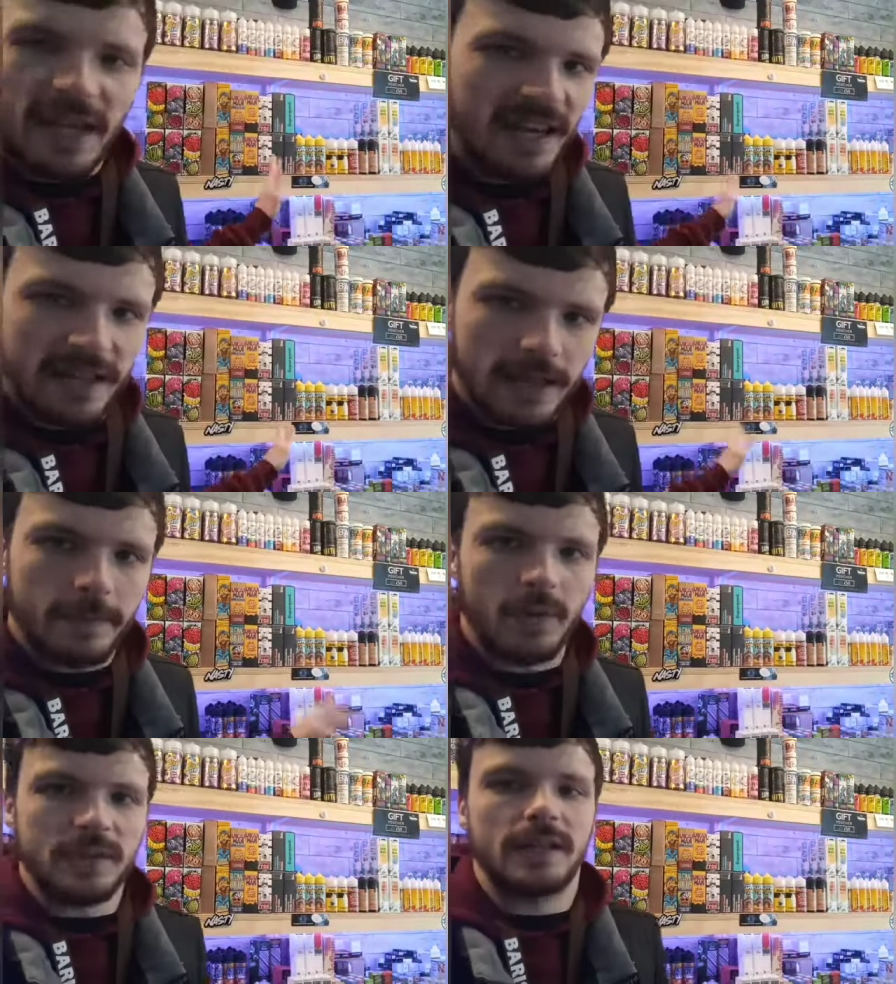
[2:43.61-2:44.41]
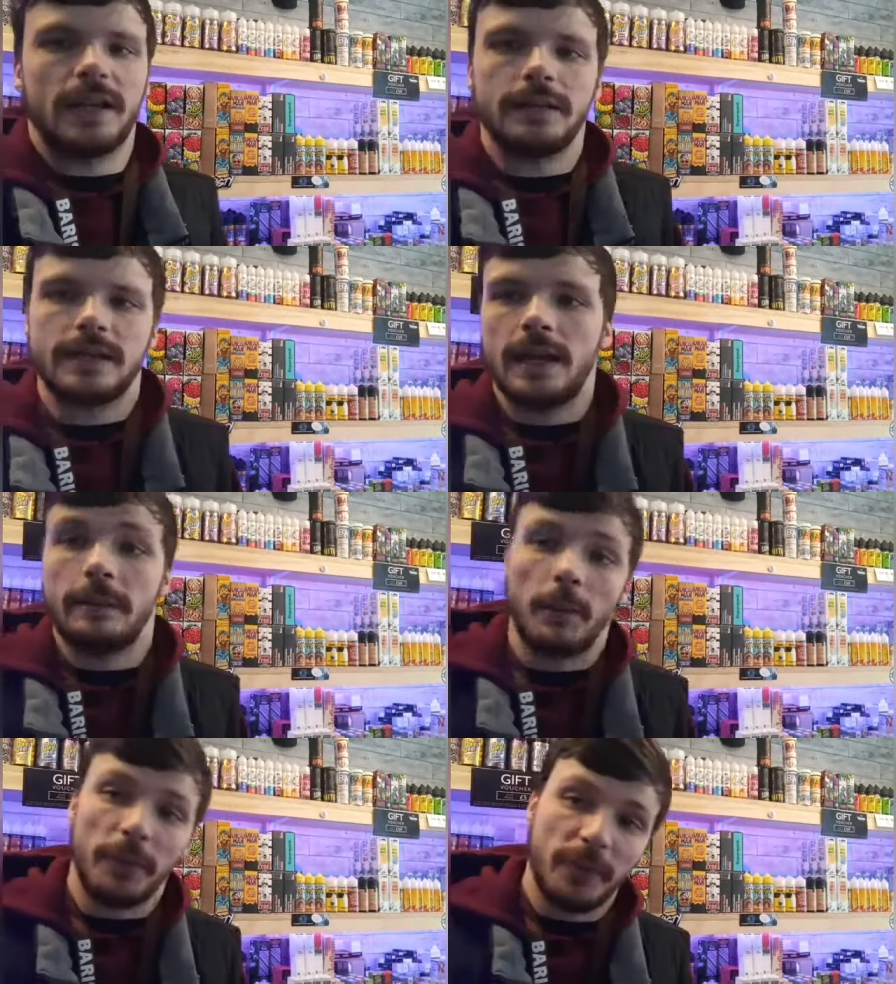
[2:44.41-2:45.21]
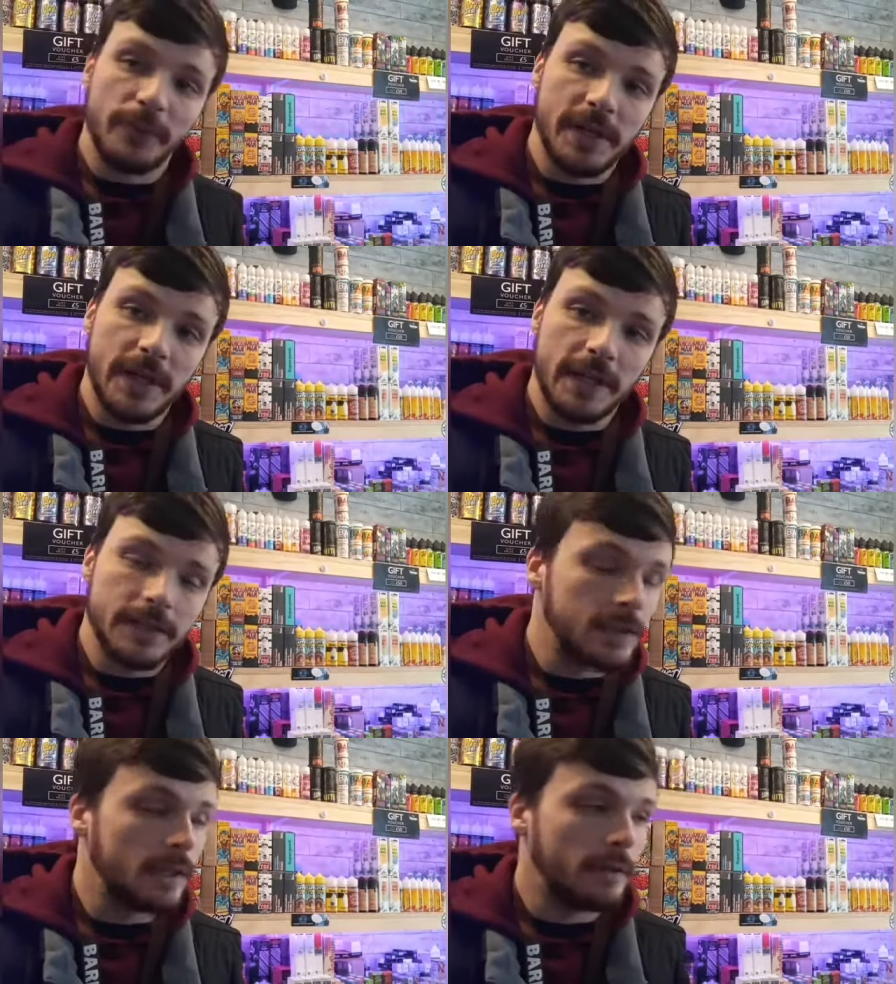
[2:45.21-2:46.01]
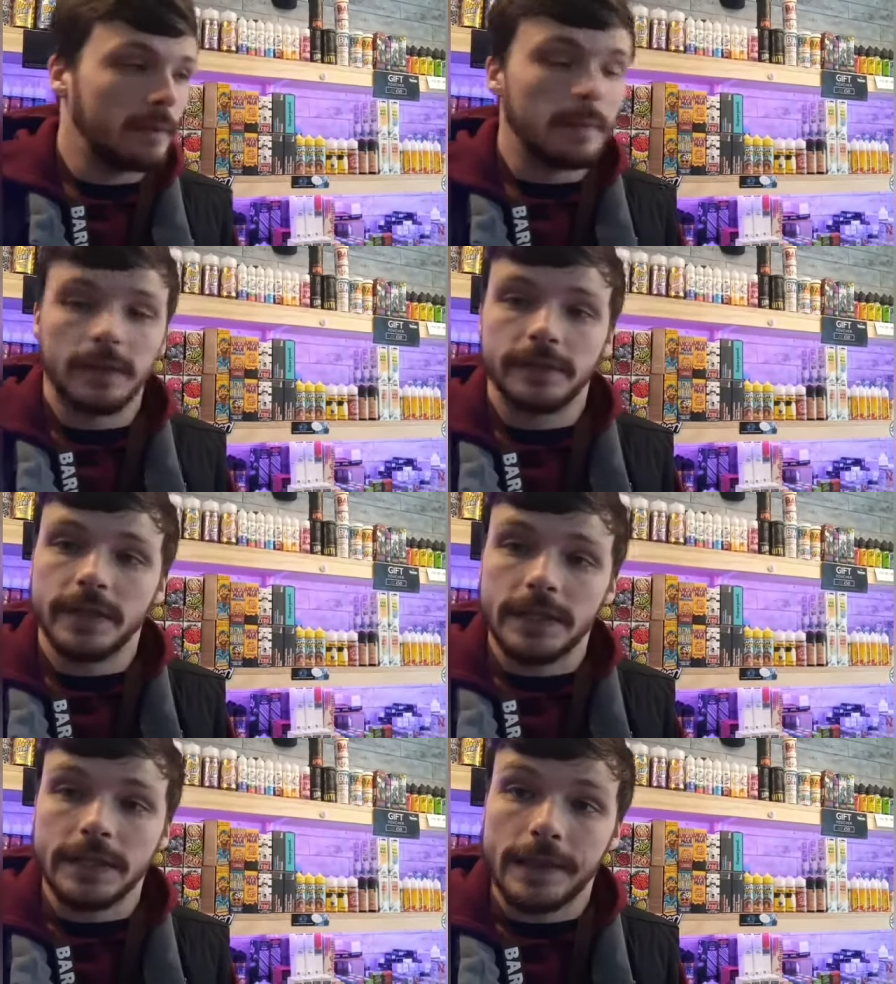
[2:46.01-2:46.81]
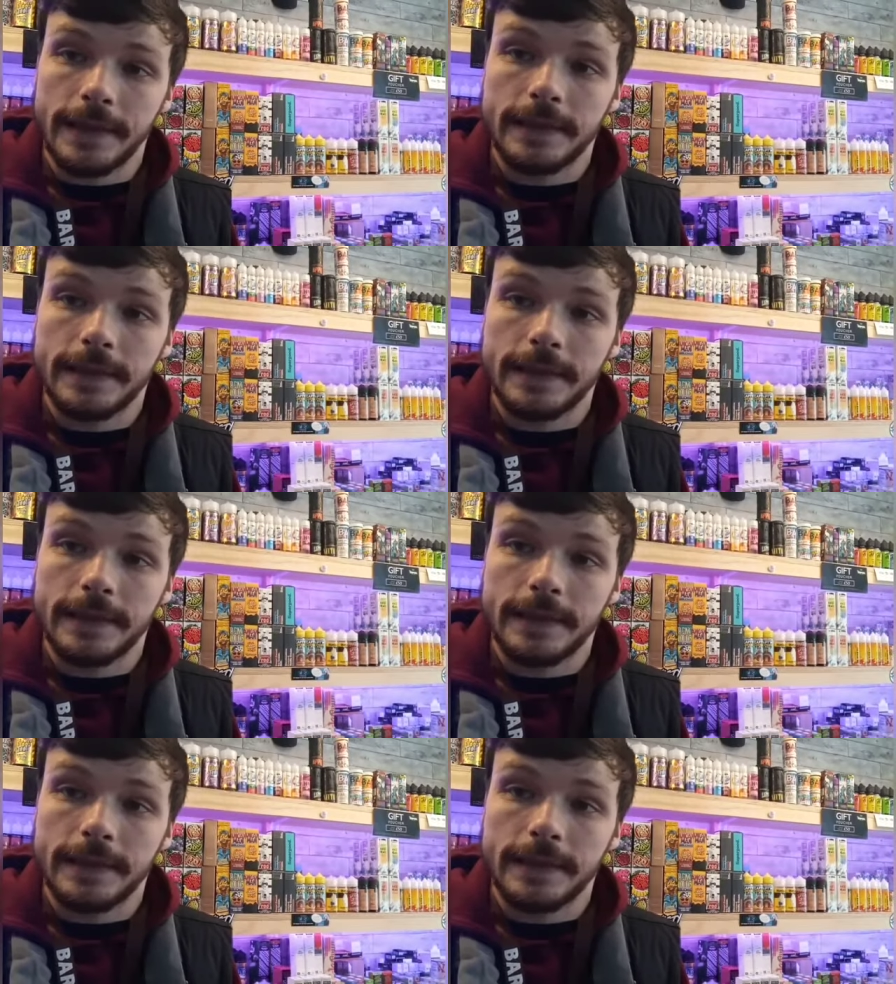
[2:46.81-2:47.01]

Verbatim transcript: any deeper into that and taking about three days to do it because it's